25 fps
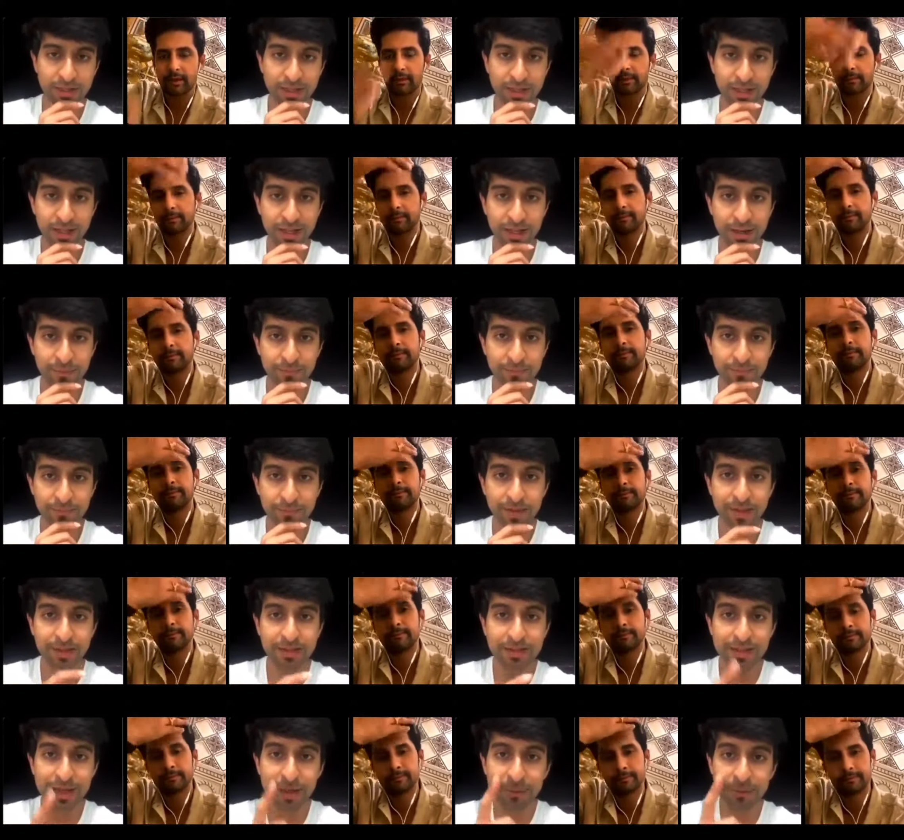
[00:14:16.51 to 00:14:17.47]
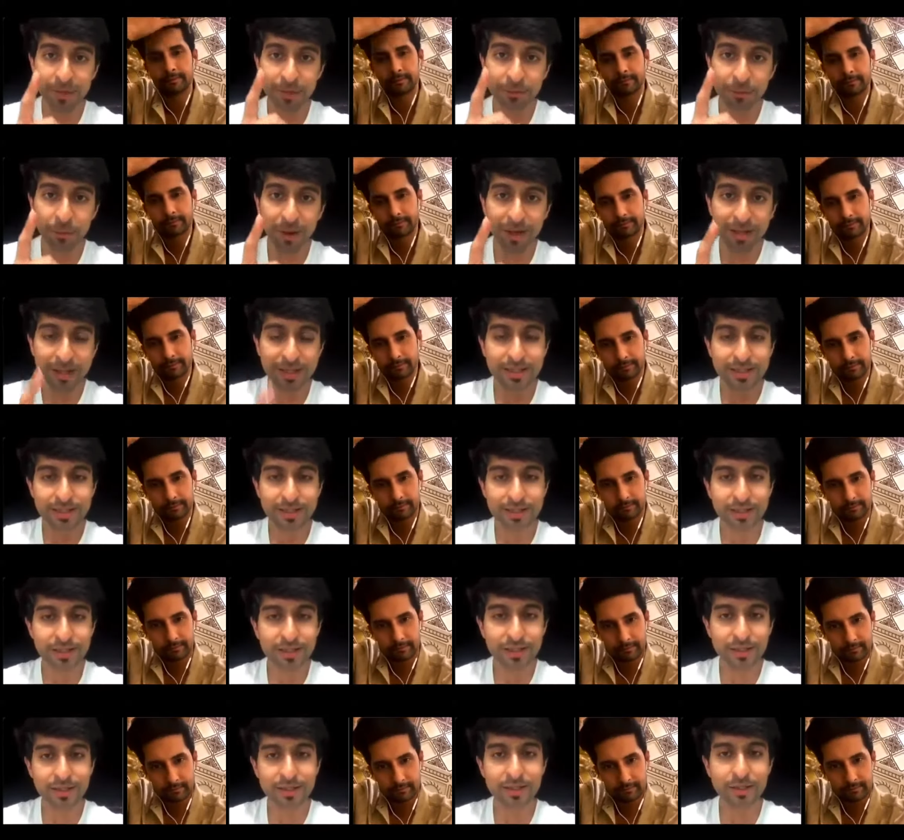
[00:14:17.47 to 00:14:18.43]
Speaker 1: But. Right. Tell me one
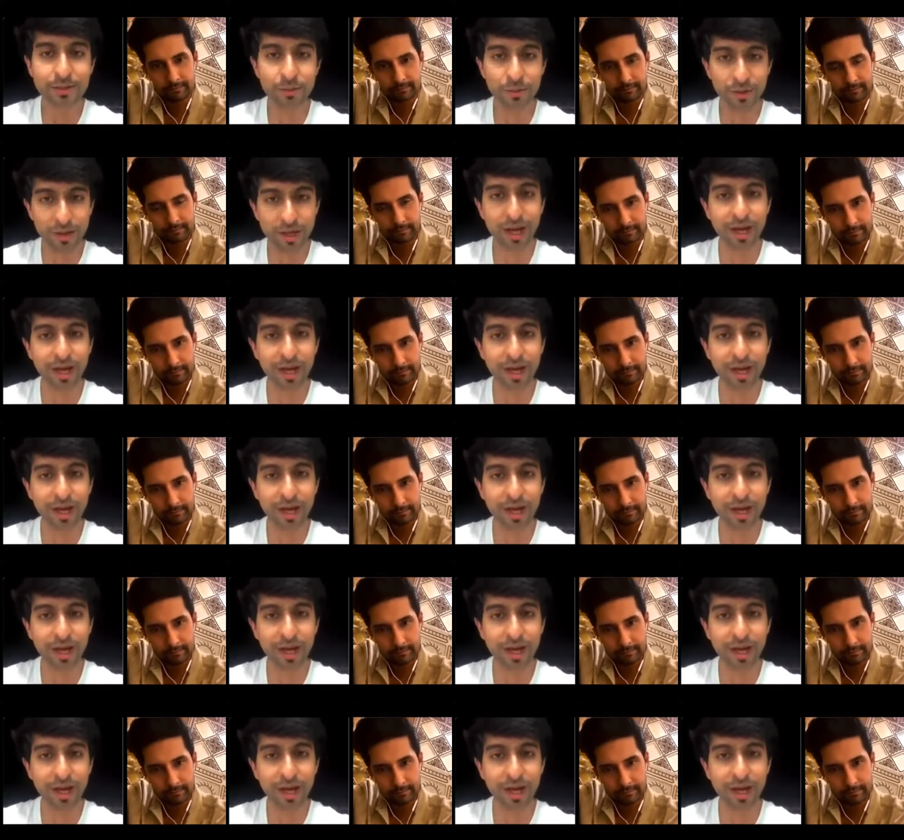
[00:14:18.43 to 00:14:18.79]
incident in